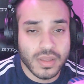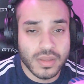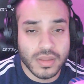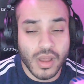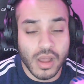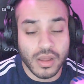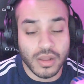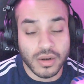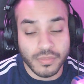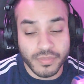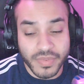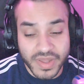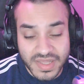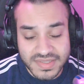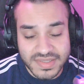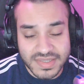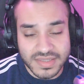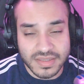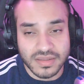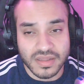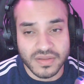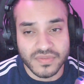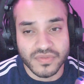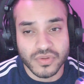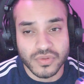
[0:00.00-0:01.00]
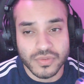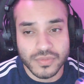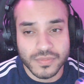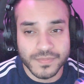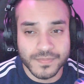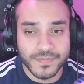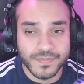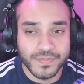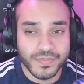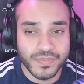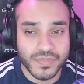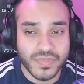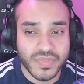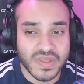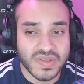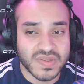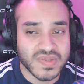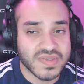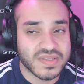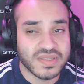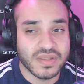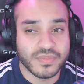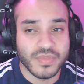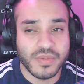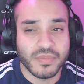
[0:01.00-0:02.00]
On a basic level, the
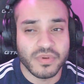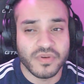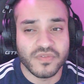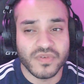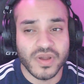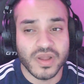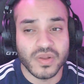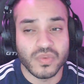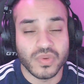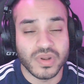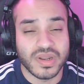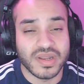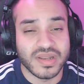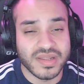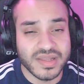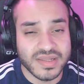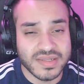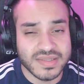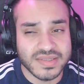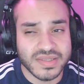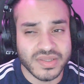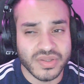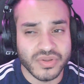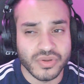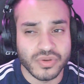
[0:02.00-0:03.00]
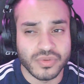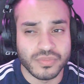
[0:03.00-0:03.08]
system may provide what it needs to,